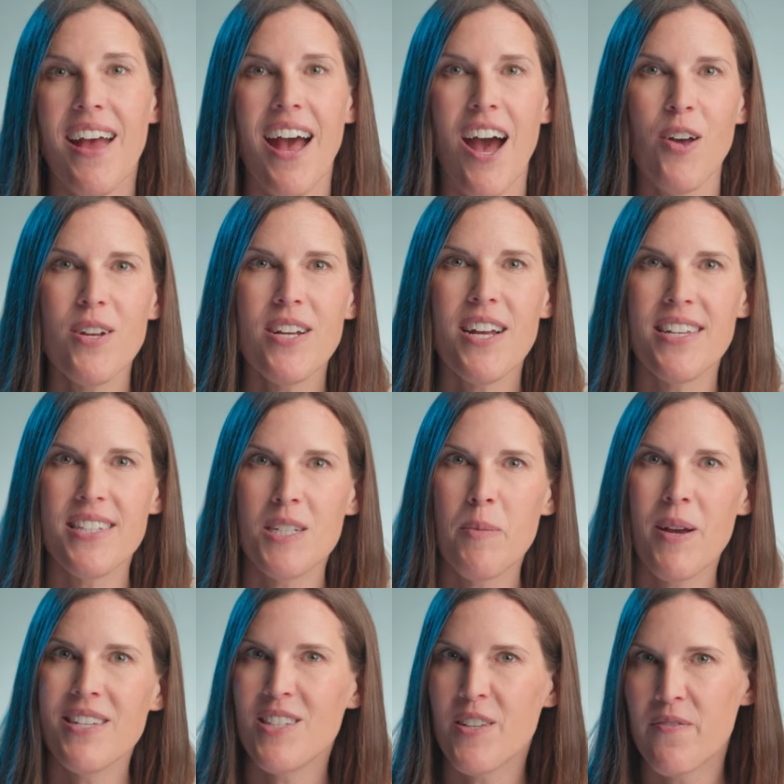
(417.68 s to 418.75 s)
How to
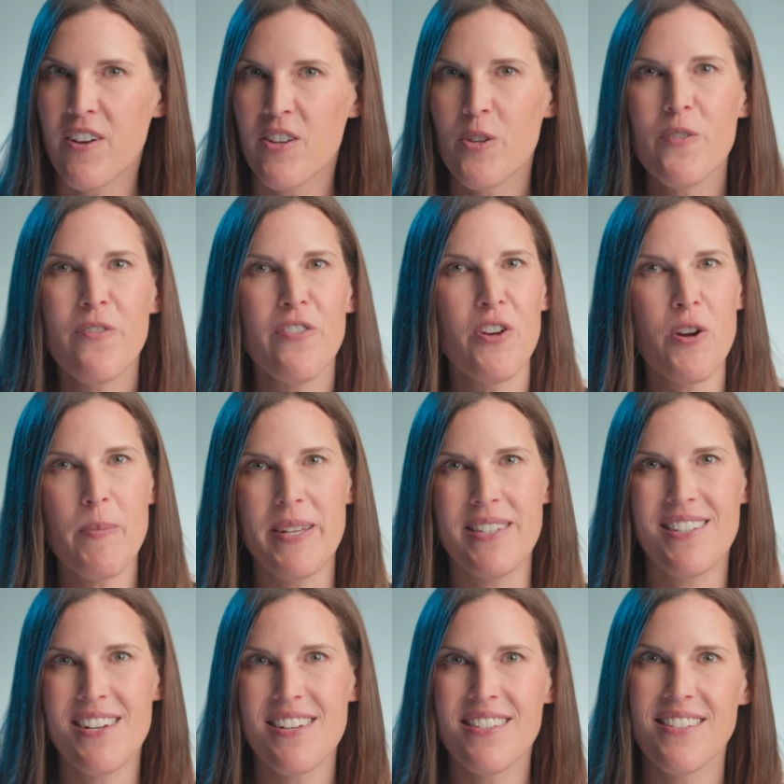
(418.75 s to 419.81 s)
customize the funnel for your
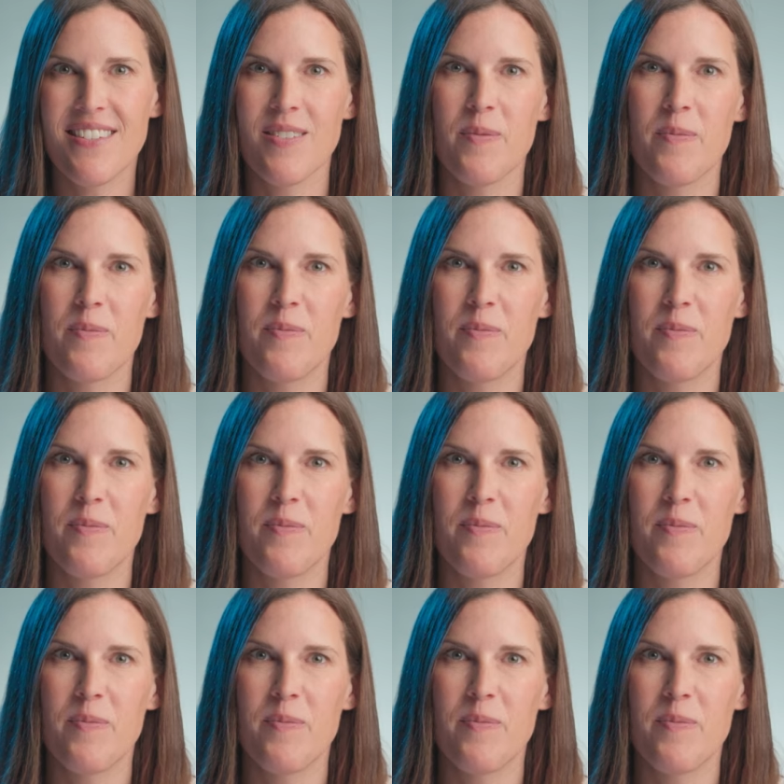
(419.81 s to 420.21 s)
business.